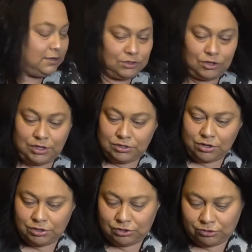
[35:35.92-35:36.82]
So these are
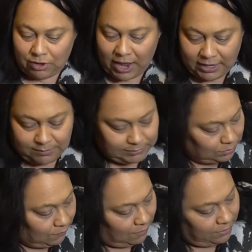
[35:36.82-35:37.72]
the two items
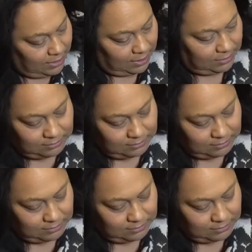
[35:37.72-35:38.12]
so far that